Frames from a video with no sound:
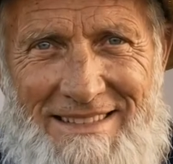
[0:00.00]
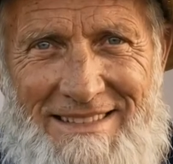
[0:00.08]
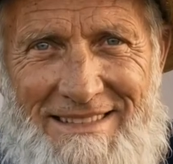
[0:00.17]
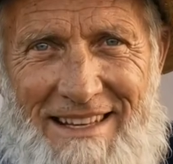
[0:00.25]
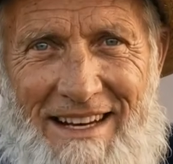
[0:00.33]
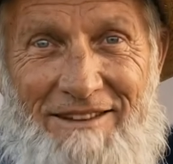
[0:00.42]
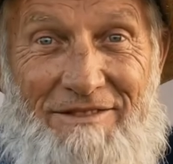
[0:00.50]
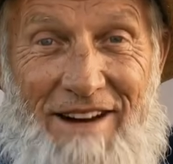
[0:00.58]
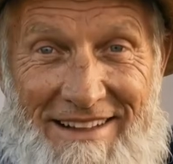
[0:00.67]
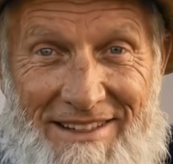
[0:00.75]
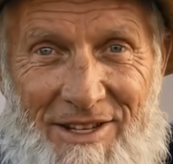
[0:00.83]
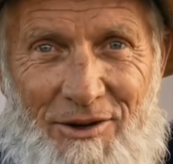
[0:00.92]
grasses
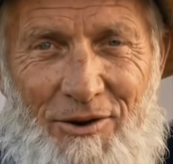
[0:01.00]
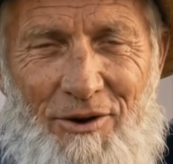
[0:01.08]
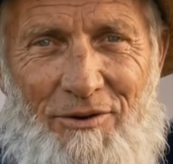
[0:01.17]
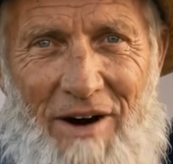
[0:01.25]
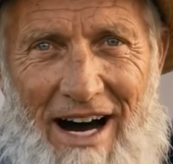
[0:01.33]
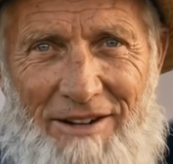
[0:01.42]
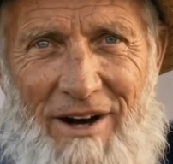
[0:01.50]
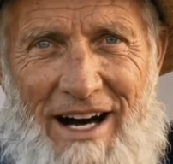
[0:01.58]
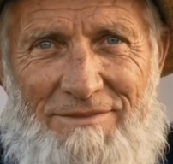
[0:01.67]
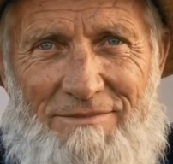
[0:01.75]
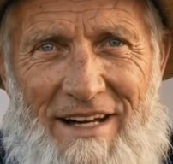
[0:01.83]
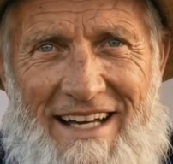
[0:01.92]
like a fescue or
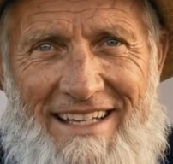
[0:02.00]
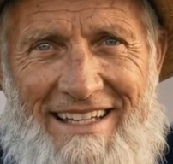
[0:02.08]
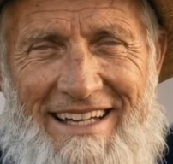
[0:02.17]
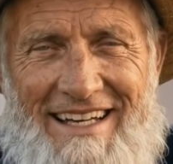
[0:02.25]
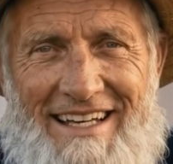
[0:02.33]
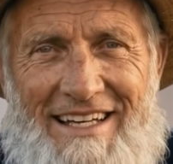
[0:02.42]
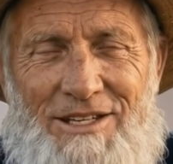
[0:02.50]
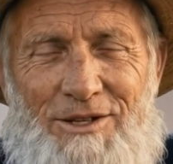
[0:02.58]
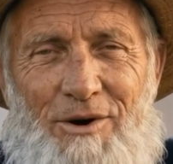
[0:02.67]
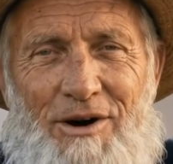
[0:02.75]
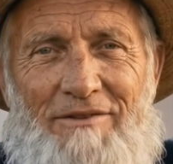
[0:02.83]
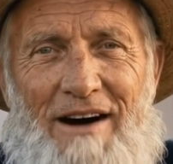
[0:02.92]
ryegrass blend,
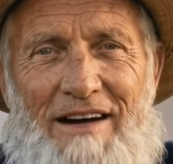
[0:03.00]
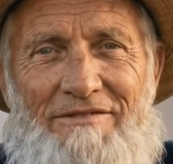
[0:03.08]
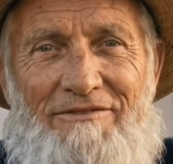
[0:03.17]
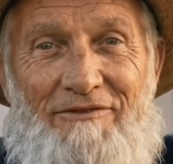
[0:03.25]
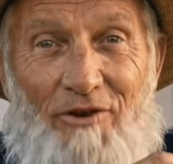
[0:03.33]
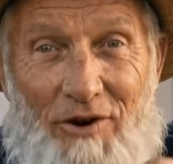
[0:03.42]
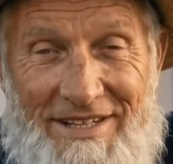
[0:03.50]
you want around